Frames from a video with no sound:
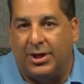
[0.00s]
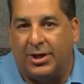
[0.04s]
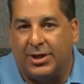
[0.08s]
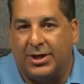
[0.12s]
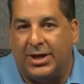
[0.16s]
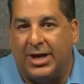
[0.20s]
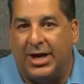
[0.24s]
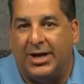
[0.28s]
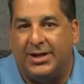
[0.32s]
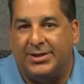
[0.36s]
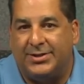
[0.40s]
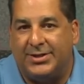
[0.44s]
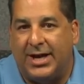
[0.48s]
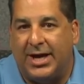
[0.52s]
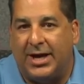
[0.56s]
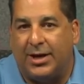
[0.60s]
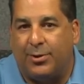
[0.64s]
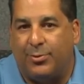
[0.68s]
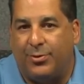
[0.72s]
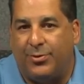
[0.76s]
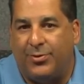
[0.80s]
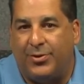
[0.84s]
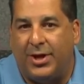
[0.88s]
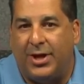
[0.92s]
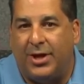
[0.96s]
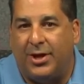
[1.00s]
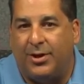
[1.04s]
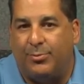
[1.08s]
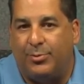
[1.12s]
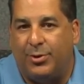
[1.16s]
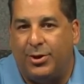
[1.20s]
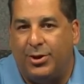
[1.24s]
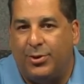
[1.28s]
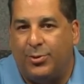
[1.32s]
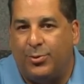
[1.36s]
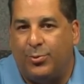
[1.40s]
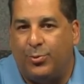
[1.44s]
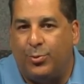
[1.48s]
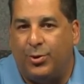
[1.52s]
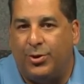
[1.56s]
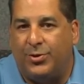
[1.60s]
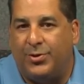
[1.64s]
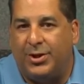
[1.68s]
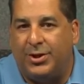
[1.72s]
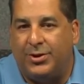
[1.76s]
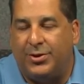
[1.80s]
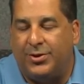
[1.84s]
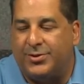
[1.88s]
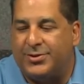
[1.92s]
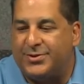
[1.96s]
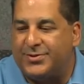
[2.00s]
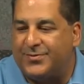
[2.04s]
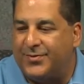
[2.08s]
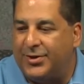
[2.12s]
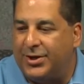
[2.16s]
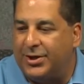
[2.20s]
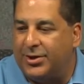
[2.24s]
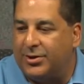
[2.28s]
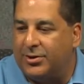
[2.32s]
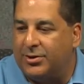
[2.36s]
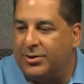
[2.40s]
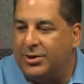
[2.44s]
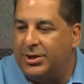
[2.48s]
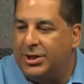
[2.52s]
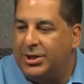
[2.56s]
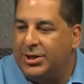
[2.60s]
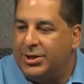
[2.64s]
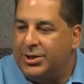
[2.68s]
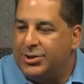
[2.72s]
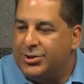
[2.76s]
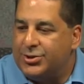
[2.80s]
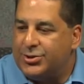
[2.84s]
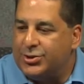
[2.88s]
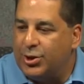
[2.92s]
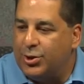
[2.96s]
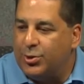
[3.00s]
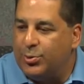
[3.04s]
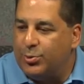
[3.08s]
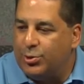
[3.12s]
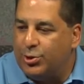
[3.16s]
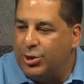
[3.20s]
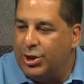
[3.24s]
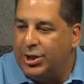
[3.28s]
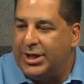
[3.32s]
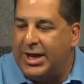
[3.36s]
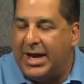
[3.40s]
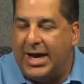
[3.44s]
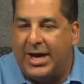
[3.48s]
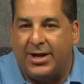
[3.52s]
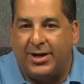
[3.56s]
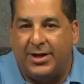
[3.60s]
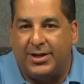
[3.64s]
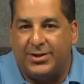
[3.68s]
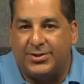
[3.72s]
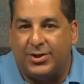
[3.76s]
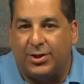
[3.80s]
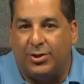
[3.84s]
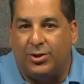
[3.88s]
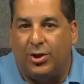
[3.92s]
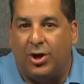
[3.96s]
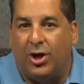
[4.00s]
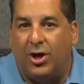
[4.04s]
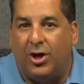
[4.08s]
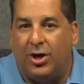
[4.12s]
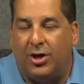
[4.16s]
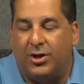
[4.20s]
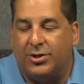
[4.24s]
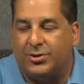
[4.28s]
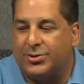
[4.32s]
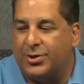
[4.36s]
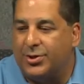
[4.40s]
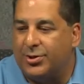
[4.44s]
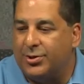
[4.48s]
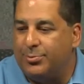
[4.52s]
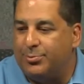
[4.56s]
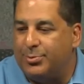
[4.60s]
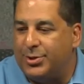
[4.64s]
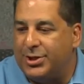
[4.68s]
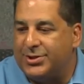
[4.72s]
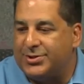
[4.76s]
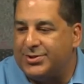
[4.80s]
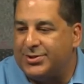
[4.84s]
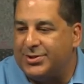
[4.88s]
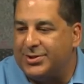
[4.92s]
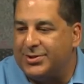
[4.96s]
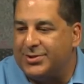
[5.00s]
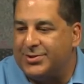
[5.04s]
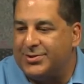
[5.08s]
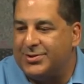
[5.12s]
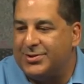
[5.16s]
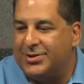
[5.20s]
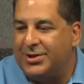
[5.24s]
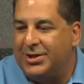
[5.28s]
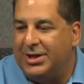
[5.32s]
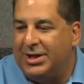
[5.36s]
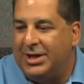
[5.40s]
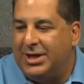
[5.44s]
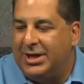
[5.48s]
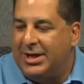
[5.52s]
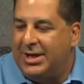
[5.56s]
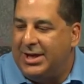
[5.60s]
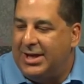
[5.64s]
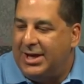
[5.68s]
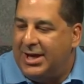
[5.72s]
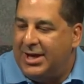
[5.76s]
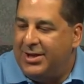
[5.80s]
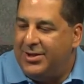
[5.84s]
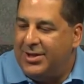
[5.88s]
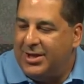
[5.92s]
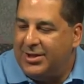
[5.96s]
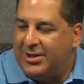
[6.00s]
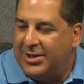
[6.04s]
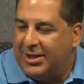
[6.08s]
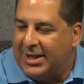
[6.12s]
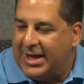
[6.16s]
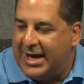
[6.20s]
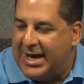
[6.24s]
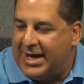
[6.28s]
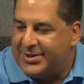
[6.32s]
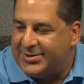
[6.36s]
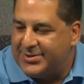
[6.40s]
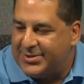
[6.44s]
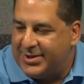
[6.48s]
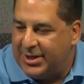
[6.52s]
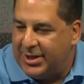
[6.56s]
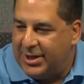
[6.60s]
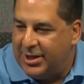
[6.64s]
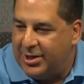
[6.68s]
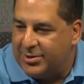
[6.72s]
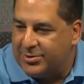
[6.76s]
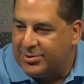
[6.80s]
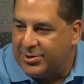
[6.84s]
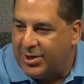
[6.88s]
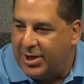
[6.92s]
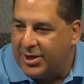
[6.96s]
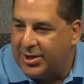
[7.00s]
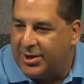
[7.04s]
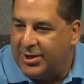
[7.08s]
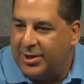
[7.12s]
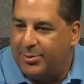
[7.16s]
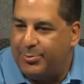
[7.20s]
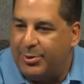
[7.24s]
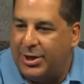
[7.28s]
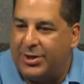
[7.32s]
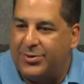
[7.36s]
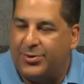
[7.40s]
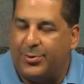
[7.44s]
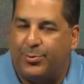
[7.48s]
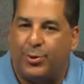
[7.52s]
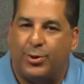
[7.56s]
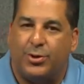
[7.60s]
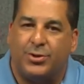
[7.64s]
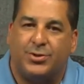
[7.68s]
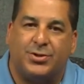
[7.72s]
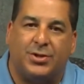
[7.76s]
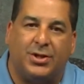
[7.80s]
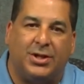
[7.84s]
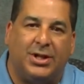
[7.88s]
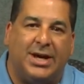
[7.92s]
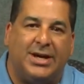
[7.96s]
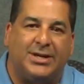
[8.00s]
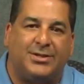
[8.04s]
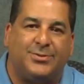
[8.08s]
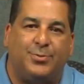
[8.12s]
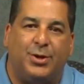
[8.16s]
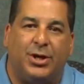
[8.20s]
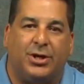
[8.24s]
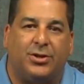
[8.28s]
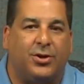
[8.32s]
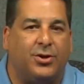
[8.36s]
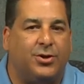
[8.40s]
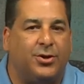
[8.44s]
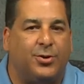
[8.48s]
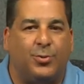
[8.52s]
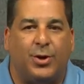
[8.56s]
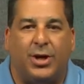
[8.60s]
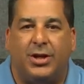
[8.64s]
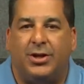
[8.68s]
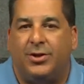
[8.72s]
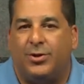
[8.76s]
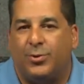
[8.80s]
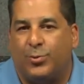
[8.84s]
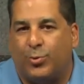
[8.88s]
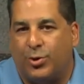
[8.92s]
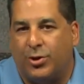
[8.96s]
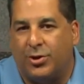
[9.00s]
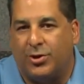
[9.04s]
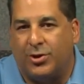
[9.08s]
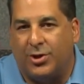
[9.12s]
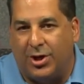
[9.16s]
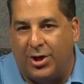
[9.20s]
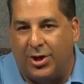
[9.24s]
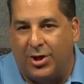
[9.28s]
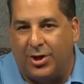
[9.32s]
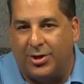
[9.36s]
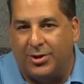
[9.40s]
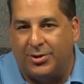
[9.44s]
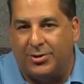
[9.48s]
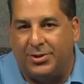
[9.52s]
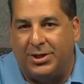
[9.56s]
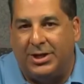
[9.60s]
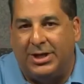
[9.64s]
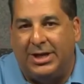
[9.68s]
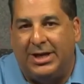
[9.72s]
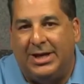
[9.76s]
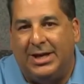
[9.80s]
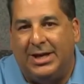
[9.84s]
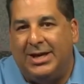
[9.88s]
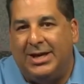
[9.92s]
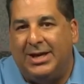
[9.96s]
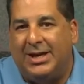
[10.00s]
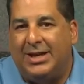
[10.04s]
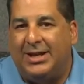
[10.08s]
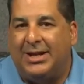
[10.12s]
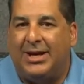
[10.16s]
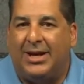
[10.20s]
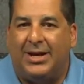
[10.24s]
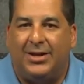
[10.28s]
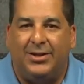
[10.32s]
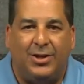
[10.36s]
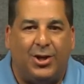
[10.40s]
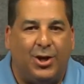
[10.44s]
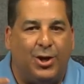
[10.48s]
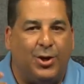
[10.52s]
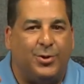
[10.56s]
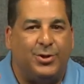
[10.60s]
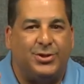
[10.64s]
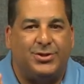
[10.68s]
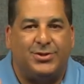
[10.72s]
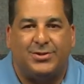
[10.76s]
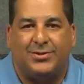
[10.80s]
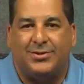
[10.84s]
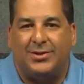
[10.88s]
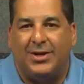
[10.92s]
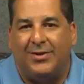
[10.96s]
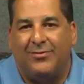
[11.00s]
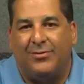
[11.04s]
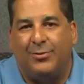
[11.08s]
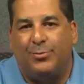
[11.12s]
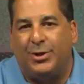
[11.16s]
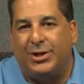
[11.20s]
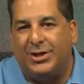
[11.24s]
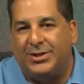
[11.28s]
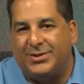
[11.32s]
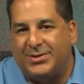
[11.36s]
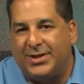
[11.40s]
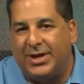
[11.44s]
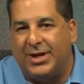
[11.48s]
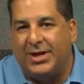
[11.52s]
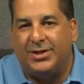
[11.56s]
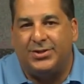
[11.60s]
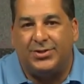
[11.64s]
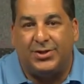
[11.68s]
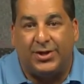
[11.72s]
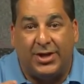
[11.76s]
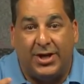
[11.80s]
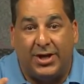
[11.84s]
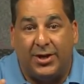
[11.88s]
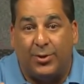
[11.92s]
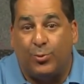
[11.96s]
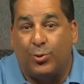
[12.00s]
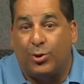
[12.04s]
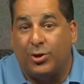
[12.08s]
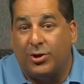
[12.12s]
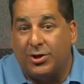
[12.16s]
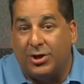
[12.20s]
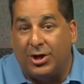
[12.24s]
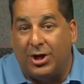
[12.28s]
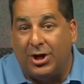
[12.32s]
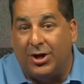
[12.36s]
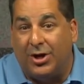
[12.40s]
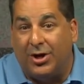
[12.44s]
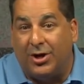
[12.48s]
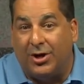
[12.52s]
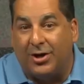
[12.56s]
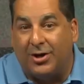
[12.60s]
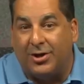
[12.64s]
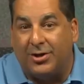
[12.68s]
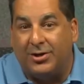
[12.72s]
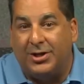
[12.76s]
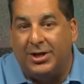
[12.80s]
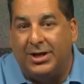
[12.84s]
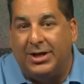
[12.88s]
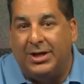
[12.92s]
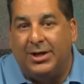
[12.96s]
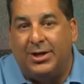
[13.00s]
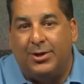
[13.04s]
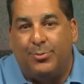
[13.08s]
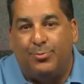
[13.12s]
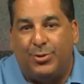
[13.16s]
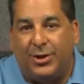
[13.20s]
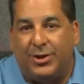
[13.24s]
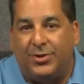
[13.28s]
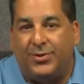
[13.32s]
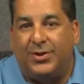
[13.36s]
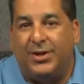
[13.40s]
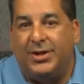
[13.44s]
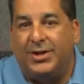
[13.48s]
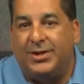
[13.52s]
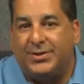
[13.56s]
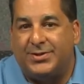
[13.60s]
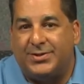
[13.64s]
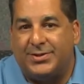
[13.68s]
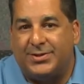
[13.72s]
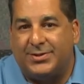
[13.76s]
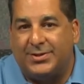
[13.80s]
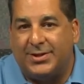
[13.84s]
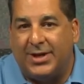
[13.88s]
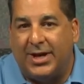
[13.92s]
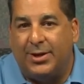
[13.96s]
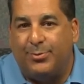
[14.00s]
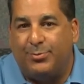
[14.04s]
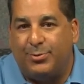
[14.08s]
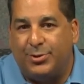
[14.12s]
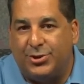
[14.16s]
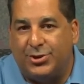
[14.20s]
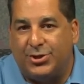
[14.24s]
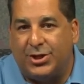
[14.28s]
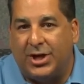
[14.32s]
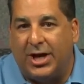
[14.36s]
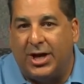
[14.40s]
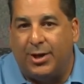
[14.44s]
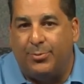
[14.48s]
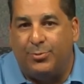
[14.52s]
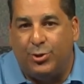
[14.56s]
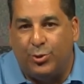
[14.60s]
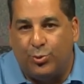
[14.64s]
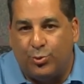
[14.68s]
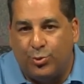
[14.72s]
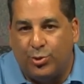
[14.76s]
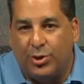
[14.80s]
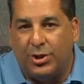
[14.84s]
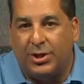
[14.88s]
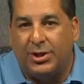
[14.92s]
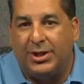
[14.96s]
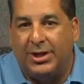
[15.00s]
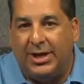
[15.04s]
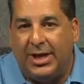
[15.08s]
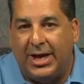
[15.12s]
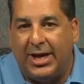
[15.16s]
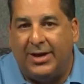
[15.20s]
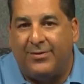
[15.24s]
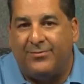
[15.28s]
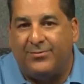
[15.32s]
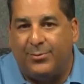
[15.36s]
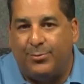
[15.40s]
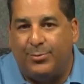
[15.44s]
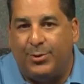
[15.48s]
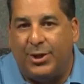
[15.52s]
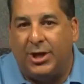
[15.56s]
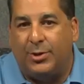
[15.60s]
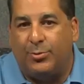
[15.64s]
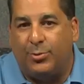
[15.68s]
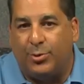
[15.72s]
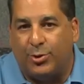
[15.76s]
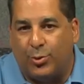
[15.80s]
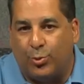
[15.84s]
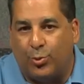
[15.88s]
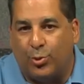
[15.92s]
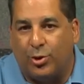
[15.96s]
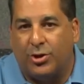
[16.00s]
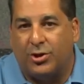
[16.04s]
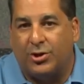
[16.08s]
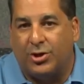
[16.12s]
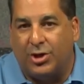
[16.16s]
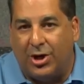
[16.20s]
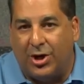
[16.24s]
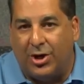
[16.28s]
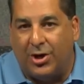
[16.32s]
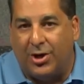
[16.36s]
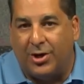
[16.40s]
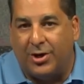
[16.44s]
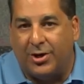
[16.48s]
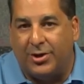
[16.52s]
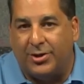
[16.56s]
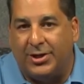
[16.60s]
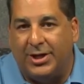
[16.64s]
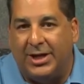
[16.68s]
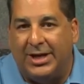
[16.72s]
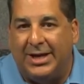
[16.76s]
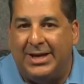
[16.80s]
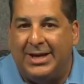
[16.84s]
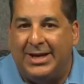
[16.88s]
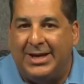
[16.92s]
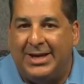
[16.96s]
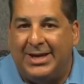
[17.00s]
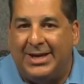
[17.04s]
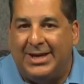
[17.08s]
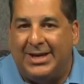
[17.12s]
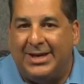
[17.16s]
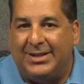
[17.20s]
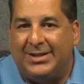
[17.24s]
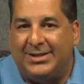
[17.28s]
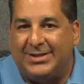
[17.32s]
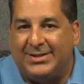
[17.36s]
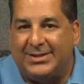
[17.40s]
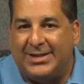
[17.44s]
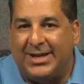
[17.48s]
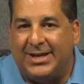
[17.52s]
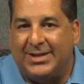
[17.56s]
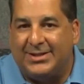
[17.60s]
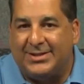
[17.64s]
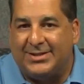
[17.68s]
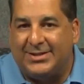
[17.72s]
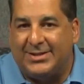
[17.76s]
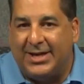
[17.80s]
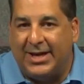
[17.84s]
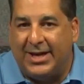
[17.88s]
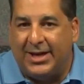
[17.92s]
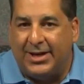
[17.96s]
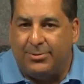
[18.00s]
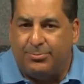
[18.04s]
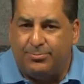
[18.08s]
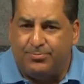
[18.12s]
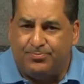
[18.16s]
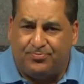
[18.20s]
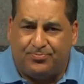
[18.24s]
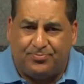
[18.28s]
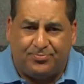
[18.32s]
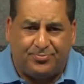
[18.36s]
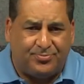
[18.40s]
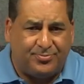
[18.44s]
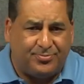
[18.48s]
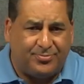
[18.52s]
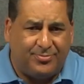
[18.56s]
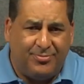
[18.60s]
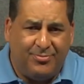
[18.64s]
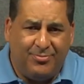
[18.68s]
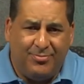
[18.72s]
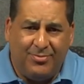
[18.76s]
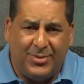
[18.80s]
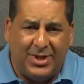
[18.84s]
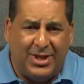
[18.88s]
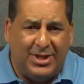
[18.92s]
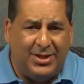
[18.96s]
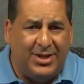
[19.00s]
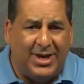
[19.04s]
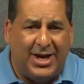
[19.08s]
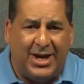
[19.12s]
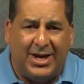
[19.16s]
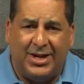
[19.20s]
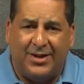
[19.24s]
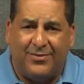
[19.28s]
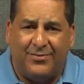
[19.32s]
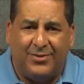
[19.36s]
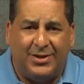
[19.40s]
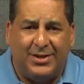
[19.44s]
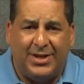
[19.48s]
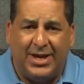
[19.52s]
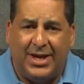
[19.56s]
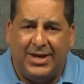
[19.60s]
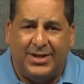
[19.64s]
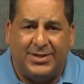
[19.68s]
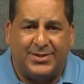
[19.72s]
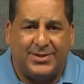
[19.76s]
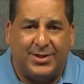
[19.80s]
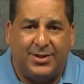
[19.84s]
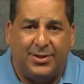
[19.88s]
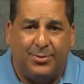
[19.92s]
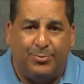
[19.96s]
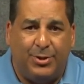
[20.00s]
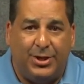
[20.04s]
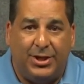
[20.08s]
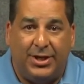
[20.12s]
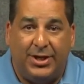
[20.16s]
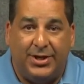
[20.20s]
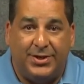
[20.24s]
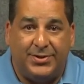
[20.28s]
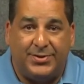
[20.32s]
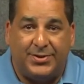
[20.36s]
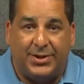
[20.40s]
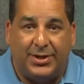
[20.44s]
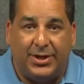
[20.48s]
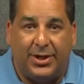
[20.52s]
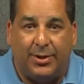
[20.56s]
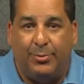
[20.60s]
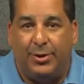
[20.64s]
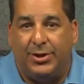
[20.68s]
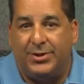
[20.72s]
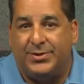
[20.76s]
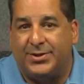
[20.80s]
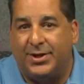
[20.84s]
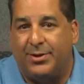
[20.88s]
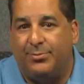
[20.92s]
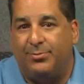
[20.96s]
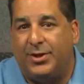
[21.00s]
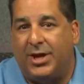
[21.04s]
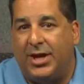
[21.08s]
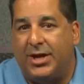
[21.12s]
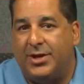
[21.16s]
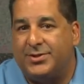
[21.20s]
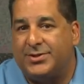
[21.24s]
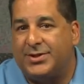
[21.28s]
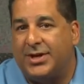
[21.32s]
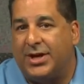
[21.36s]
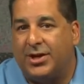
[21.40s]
contact with them within your sphere. So look at it as a long-term business. And then the last thing here, talking about the personal aspect, are you ready to work hard? And I know everybody says you got to work hard, but this type of job, you really have to be able to work hard in the sense that not every day is going to be easy. I mean, some days